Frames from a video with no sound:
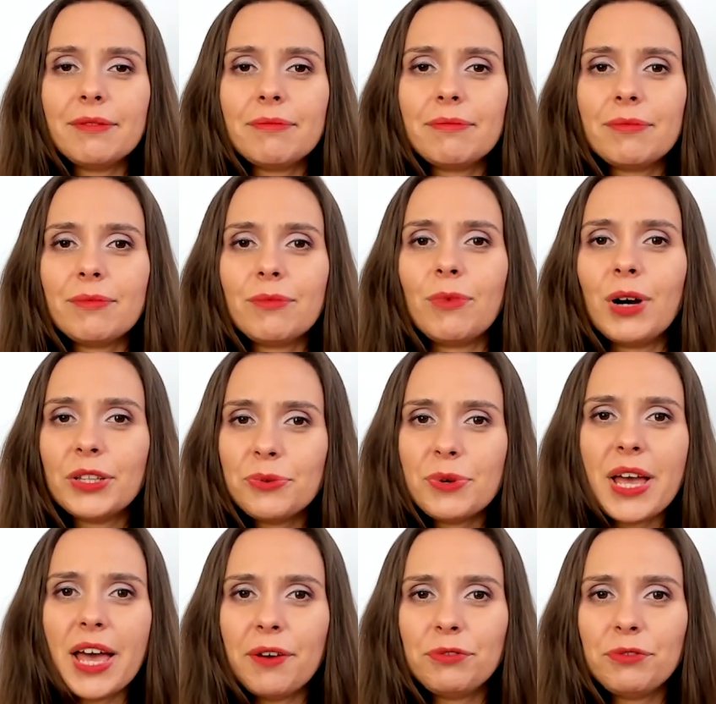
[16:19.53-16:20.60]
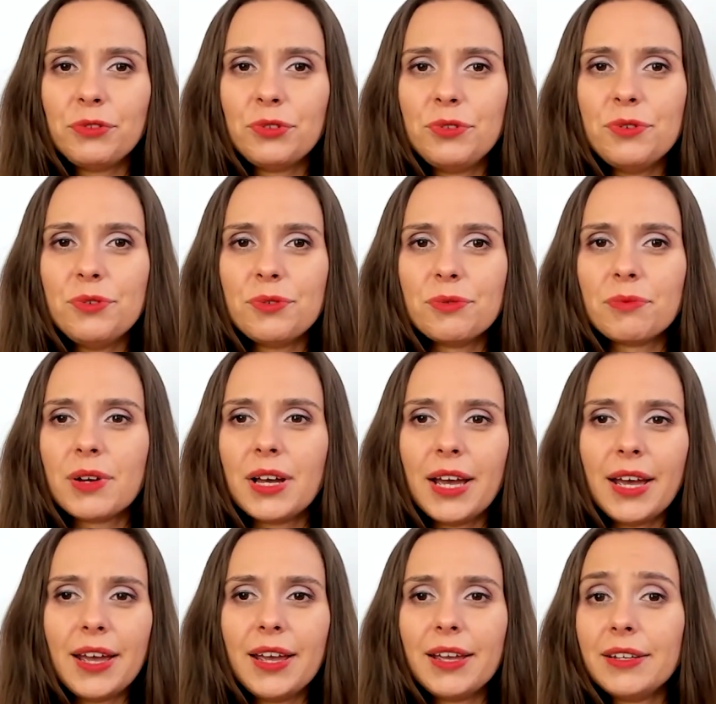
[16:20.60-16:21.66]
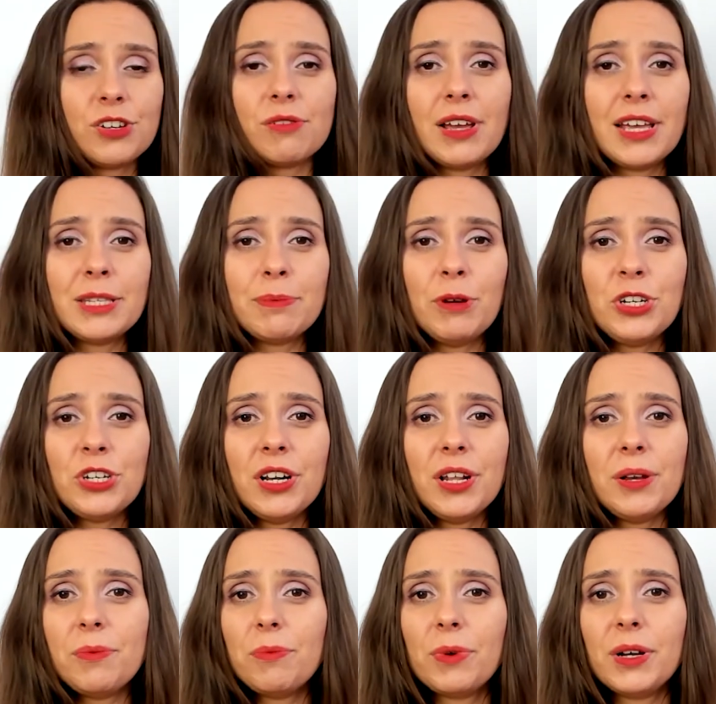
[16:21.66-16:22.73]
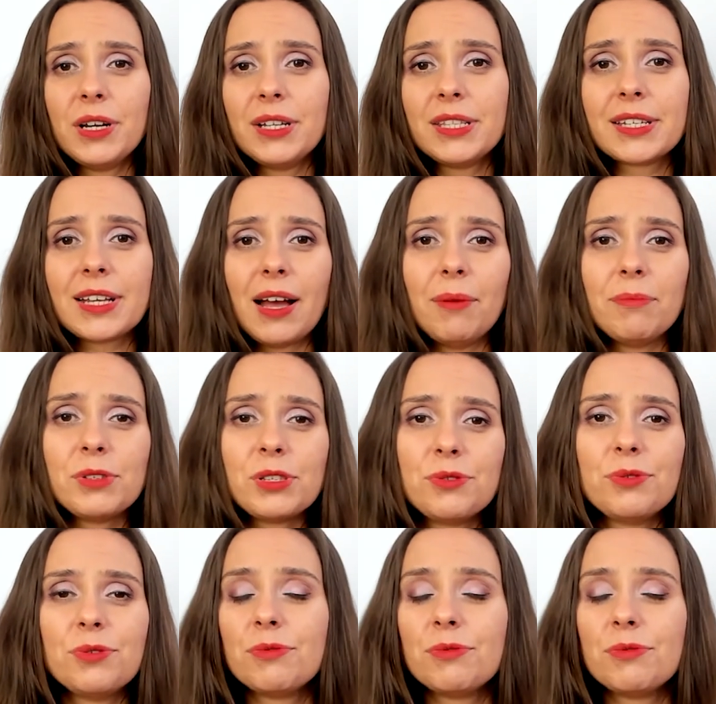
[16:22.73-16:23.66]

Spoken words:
what we have to do. And especially when it comes to